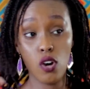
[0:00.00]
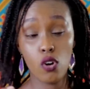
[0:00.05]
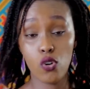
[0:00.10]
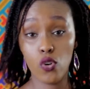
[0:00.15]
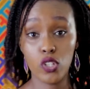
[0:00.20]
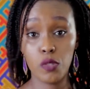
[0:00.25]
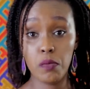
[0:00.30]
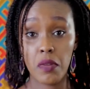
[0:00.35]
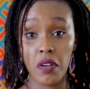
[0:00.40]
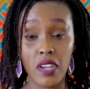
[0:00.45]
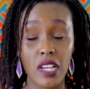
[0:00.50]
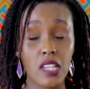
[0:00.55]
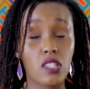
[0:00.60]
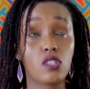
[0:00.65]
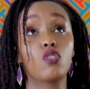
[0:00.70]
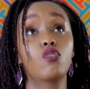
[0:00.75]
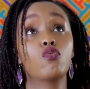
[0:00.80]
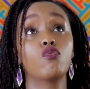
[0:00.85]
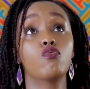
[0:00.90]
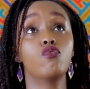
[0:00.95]
Rosemary is
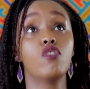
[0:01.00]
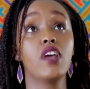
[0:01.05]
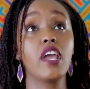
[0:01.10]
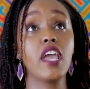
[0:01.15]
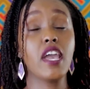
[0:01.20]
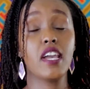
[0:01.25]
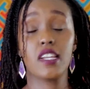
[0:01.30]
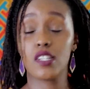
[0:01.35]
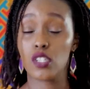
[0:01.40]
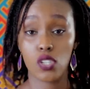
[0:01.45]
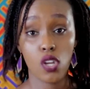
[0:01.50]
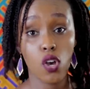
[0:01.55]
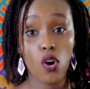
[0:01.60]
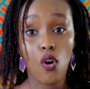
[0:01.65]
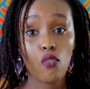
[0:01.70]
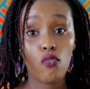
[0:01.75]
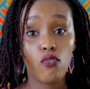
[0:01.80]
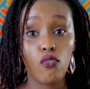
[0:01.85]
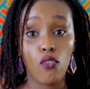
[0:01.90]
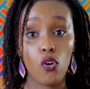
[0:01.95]
great
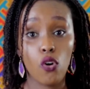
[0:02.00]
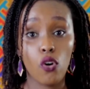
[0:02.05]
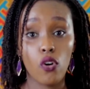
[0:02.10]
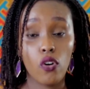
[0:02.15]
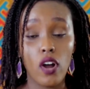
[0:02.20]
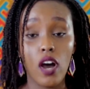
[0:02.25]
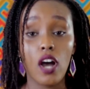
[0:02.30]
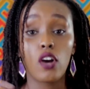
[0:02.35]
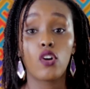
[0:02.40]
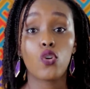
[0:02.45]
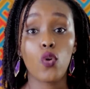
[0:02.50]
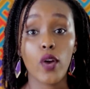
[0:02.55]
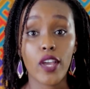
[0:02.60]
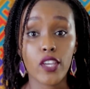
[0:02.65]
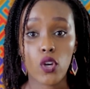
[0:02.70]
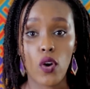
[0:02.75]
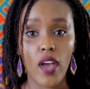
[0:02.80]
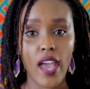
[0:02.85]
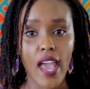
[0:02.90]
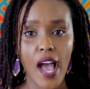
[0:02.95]
for
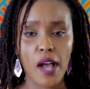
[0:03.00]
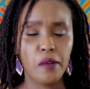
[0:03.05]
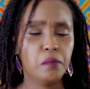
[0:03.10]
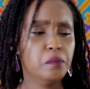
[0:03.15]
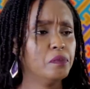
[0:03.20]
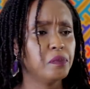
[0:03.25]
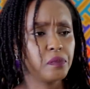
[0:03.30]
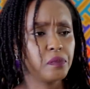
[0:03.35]
growing your hair.